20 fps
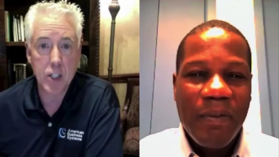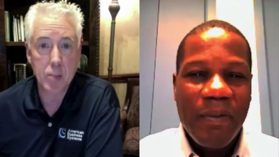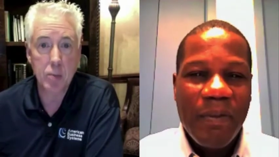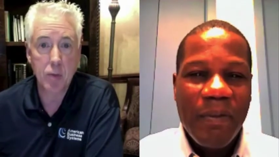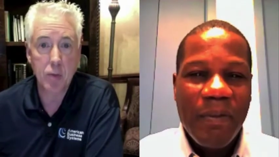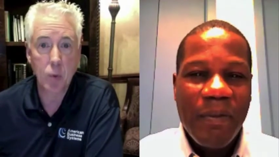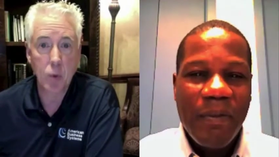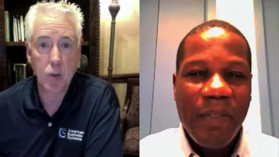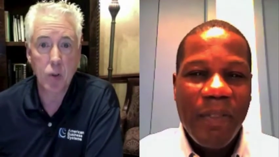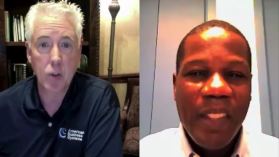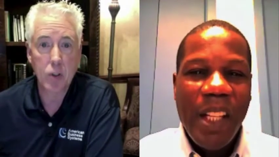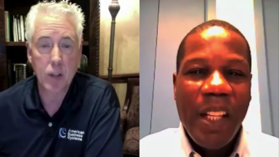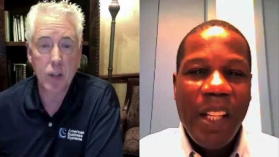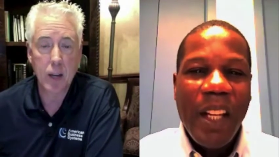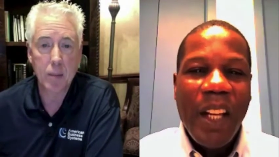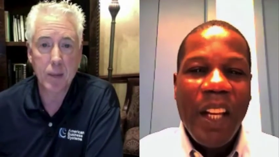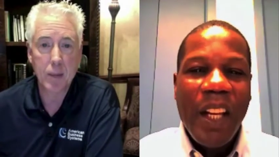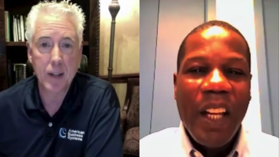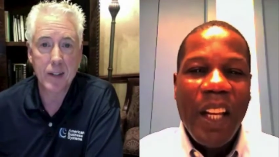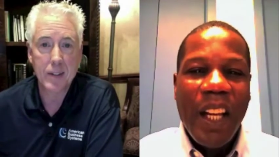Speaker 1: before you came
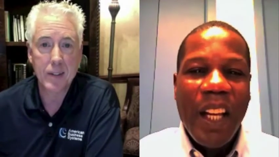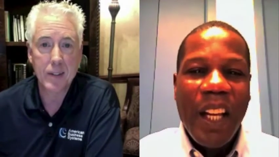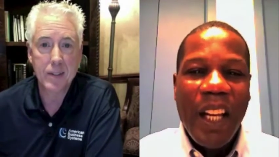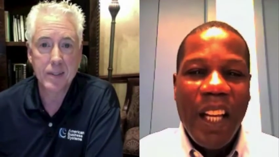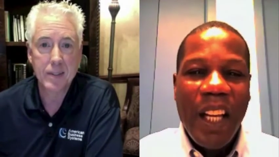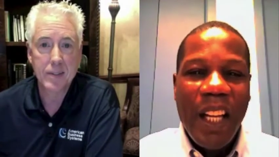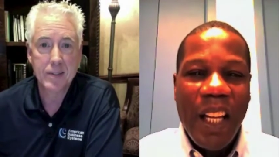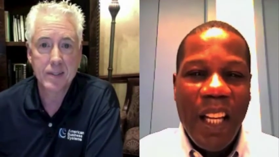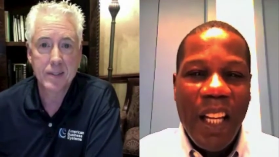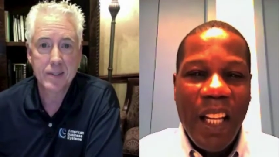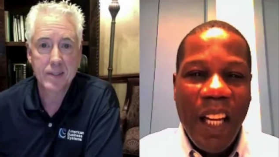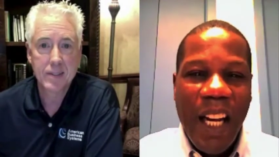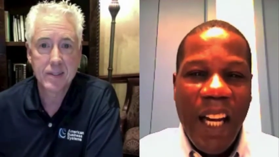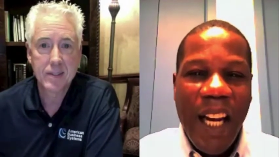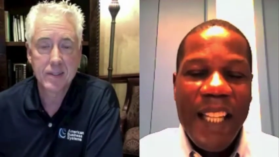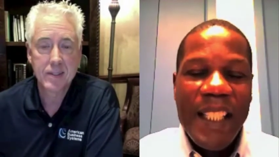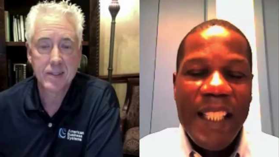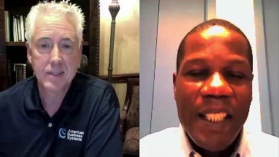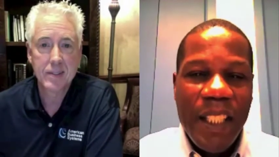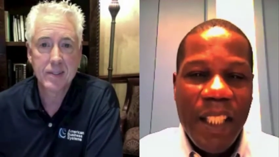down?
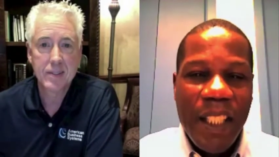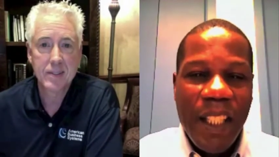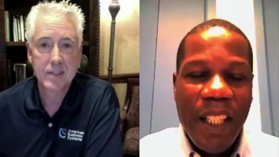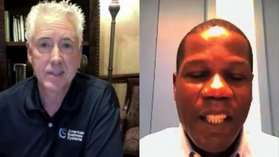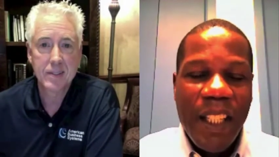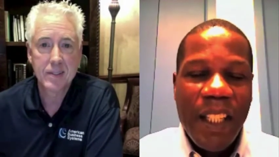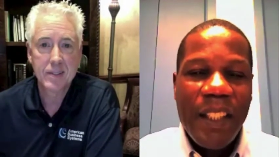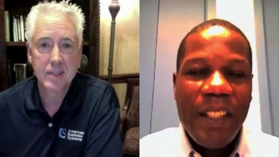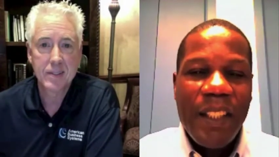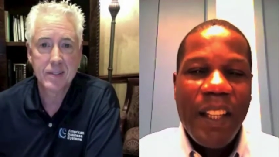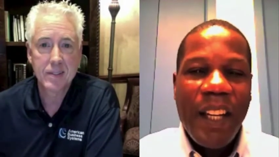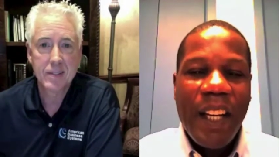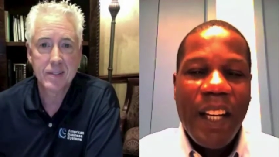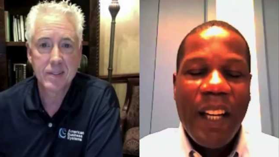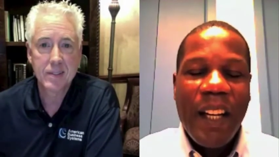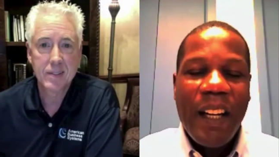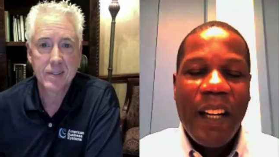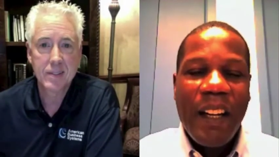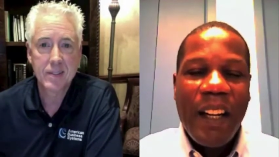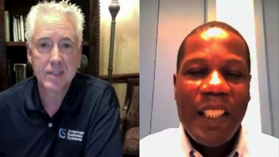
Speaker 2: I did.
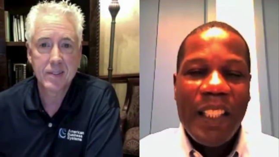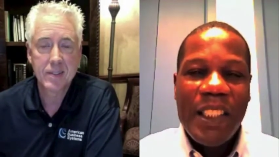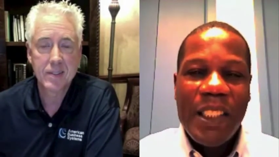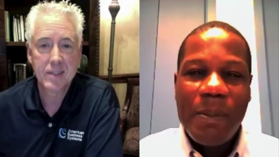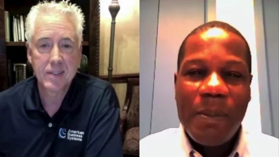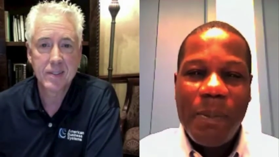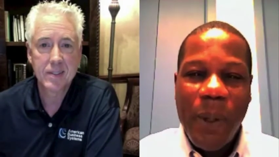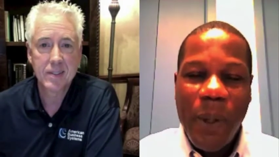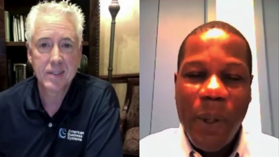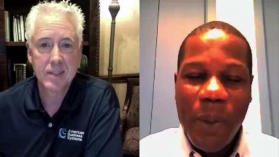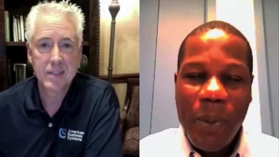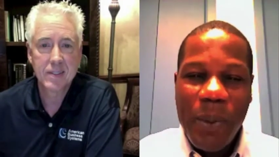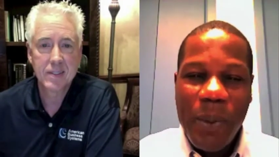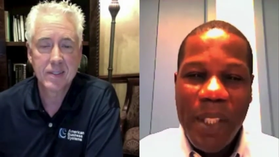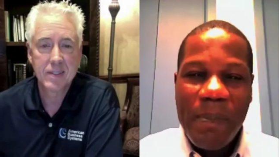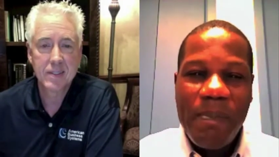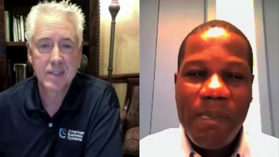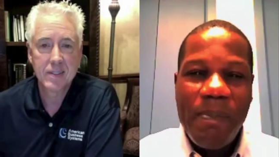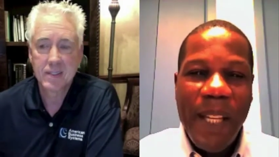I spoke with